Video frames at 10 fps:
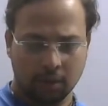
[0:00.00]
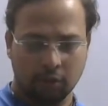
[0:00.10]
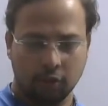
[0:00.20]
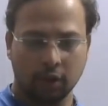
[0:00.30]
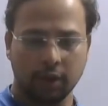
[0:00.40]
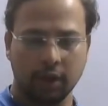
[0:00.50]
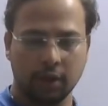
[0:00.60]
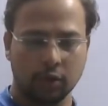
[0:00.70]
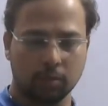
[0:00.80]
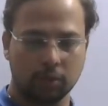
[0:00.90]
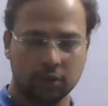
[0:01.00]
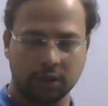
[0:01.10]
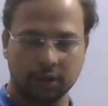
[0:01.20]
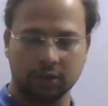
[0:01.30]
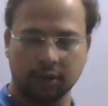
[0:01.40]
40 in your books
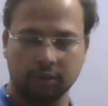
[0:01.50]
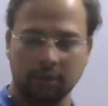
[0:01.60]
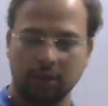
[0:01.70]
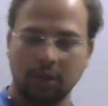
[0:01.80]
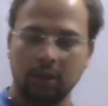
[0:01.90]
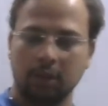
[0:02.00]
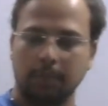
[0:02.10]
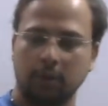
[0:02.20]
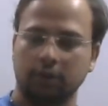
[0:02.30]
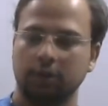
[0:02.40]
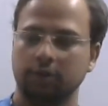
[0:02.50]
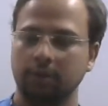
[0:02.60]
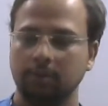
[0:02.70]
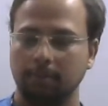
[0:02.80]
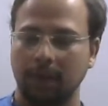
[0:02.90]
it is given the deposits with
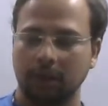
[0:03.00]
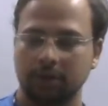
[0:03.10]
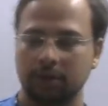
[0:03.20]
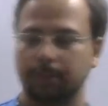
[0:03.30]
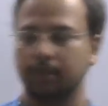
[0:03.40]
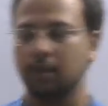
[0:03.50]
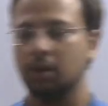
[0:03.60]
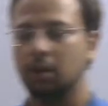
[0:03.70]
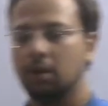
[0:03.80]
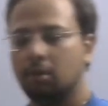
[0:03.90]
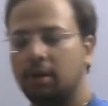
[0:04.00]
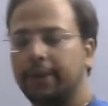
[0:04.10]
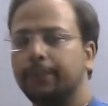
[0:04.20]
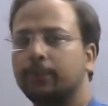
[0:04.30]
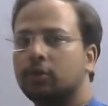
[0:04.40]
banks, right?
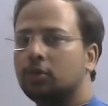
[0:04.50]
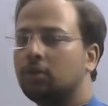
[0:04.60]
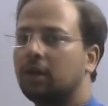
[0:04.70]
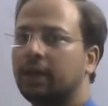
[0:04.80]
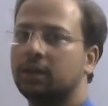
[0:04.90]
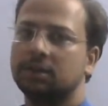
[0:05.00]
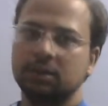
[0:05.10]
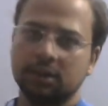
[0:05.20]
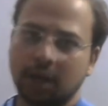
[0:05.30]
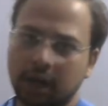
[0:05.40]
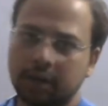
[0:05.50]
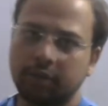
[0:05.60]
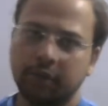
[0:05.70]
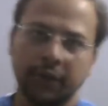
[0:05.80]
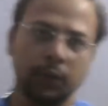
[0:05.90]
So let us start the
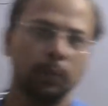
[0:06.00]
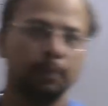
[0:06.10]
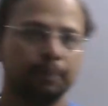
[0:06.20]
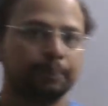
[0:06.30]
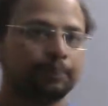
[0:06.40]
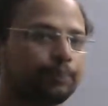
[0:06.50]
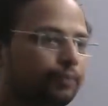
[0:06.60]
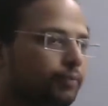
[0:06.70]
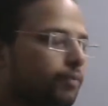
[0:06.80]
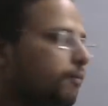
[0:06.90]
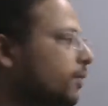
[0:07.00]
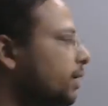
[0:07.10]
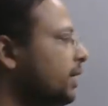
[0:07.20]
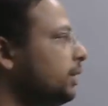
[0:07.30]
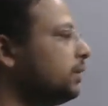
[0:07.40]
video.
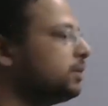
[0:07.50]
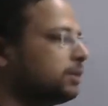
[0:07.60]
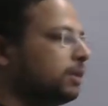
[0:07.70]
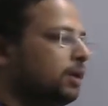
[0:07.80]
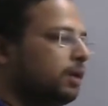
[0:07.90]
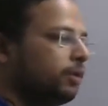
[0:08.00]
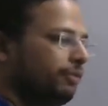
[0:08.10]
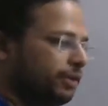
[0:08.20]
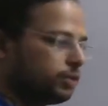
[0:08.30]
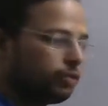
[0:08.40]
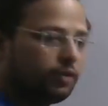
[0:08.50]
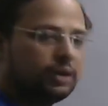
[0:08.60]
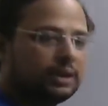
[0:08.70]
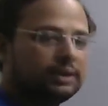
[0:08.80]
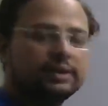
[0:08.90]
Let us first of all
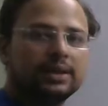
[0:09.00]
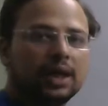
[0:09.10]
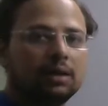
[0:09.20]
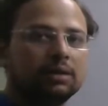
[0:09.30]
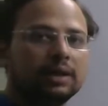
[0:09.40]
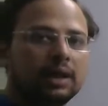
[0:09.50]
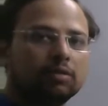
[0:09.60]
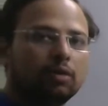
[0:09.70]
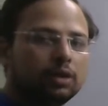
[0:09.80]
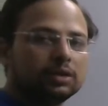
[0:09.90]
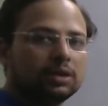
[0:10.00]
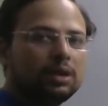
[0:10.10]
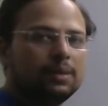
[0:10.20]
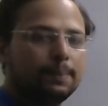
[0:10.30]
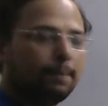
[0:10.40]
understand that what is a
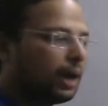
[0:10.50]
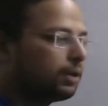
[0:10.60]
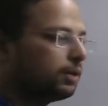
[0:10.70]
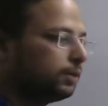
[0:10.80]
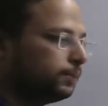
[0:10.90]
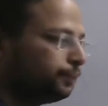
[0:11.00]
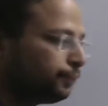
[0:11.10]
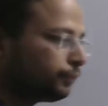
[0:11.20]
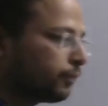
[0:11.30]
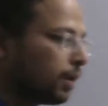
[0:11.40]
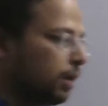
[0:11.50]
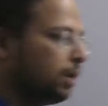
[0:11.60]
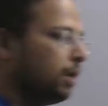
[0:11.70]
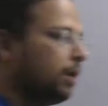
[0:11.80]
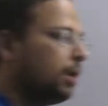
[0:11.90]
bank.
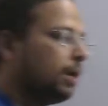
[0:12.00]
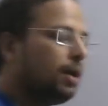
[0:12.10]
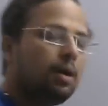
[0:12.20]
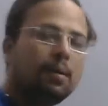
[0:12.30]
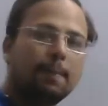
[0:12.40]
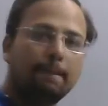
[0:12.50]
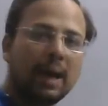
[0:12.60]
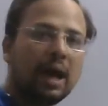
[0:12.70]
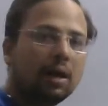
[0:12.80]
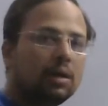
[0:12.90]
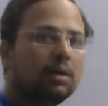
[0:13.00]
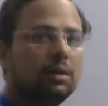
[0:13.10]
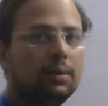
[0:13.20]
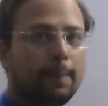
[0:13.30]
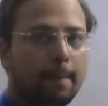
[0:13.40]
A bank
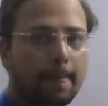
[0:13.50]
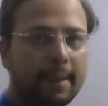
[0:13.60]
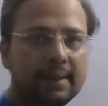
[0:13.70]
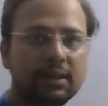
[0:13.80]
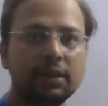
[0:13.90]
is an